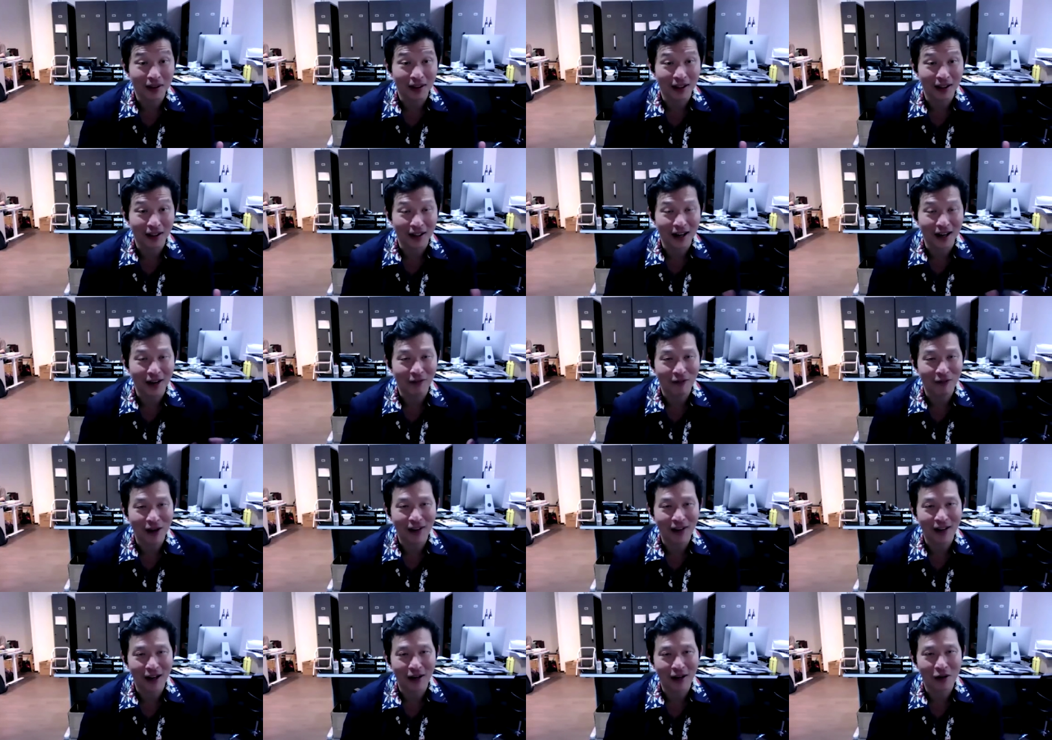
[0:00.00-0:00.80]
like I
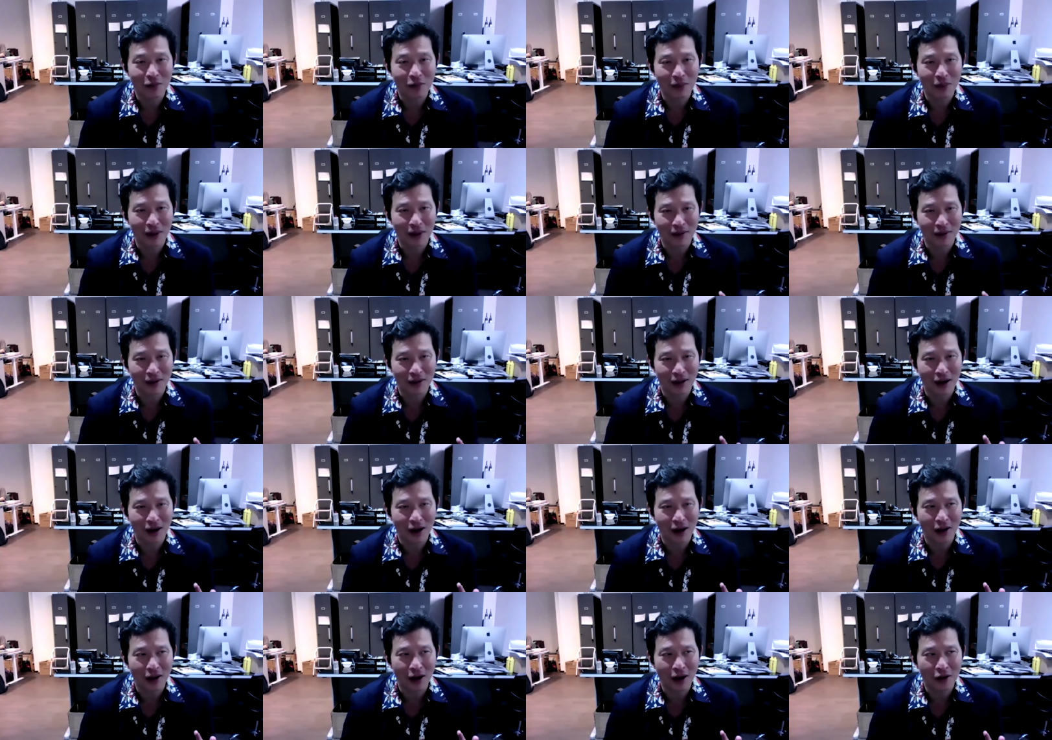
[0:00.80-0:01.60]
find that, but the
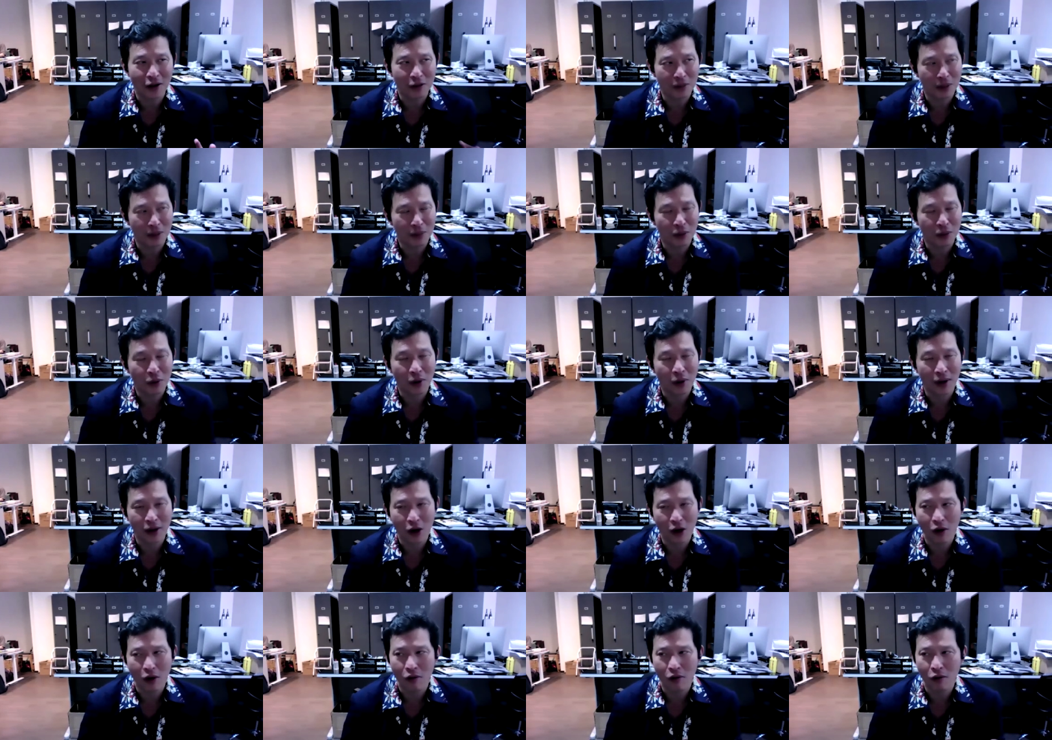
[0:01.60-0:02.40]
uh, other people who
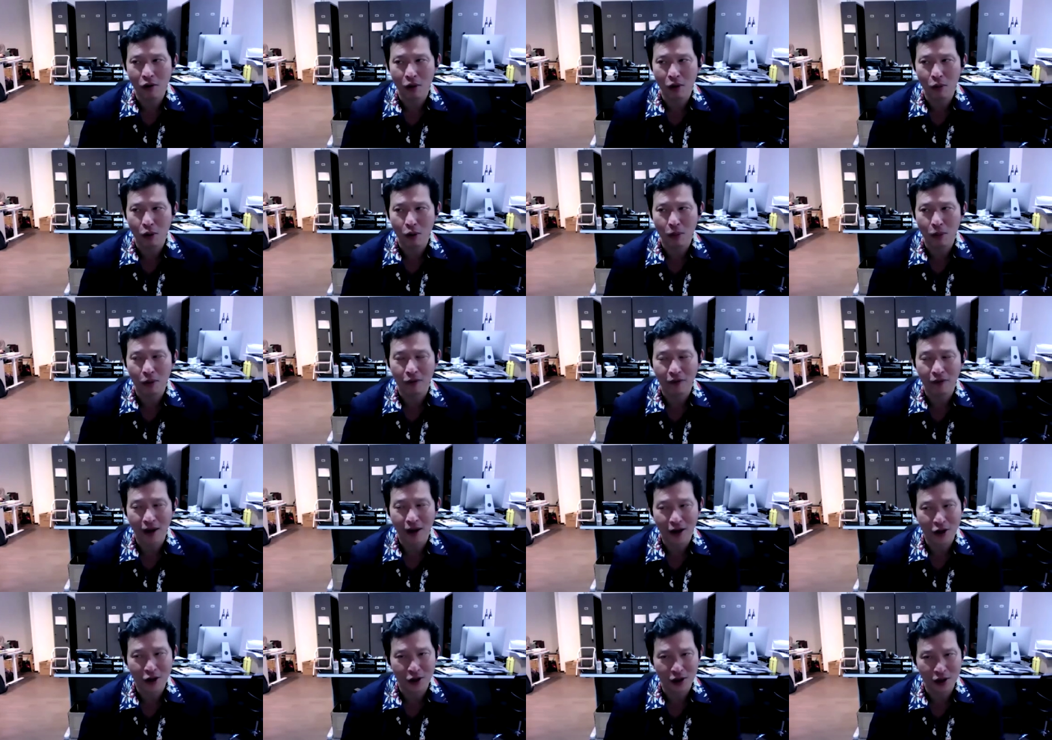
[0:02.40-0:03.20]
I know who are more
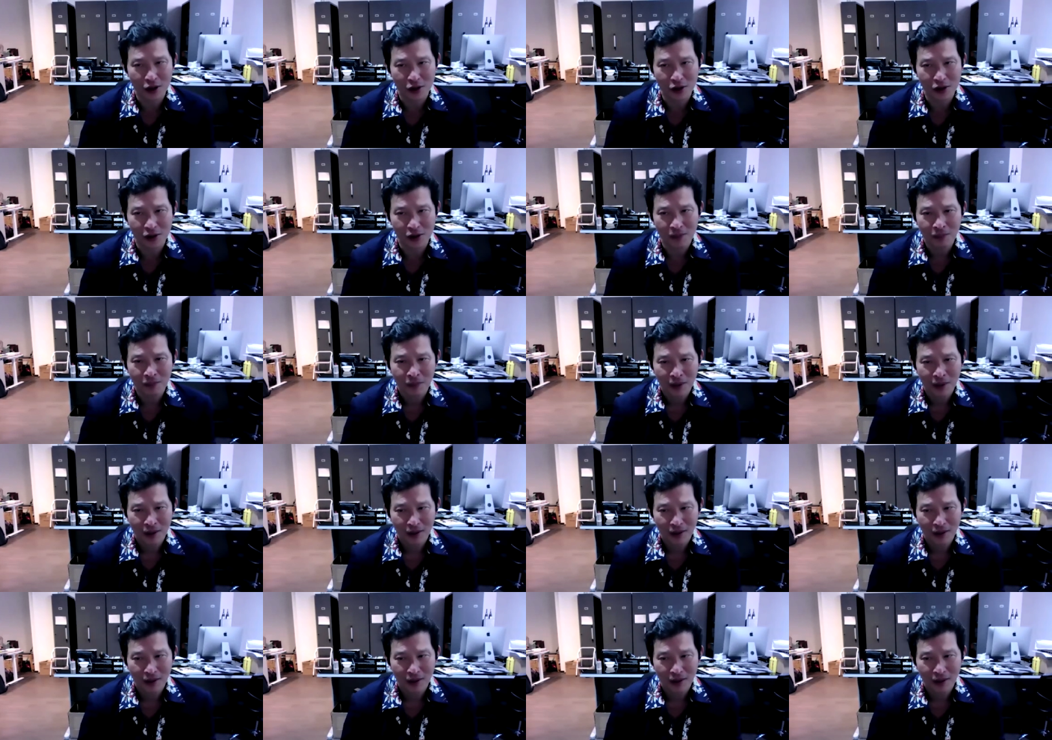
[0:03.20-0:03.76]
perfectionists,